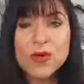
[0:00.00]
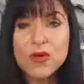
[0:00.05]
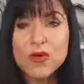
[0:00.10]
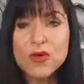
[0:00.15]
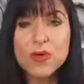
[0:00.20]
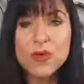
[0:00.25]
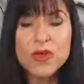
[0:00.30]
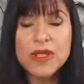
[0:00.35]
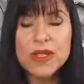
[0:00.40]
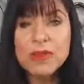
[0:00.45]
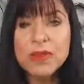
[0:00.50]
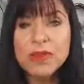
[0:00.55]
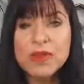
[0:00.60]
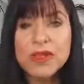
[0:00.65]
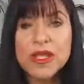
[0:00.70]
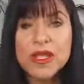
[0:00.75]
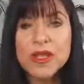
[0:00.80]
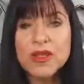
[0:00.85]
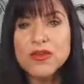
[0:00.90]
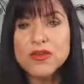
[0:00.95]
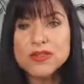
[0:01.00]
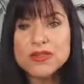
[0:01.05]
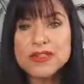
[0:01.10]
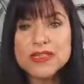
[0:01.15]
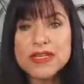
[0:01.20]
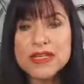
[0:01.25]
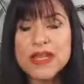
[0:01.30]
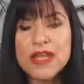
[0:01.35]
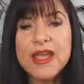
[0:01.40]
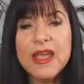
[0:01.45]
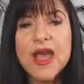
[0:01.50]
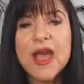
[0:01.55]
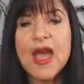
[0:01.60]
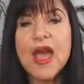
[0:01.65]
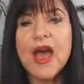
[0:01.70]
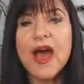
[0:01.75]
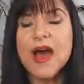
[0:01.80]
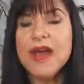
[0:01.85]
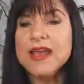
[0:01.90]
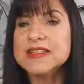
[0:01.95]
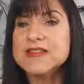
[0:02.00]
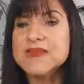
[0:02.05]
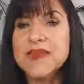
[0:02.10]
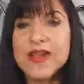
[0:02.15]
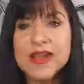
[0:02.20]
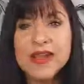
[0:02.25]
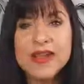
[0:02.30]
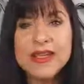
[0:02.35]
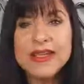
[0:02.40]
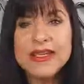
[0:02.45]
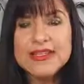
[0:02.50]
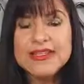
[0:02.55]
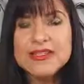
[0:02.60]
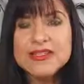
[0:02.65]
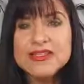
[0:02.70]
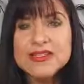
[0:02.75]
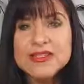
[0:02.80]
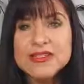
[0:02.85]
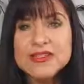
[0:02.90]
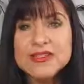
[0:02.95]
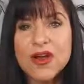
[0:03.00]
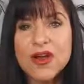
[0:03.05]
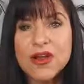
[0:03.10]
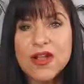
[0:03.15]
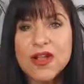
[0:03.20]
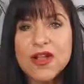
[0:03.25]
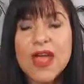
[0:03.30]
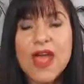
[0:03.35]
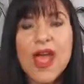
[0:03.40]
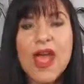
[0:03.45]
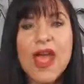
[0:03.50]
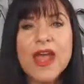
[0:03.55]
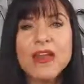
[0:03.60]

local people in your city, it's very easy to target.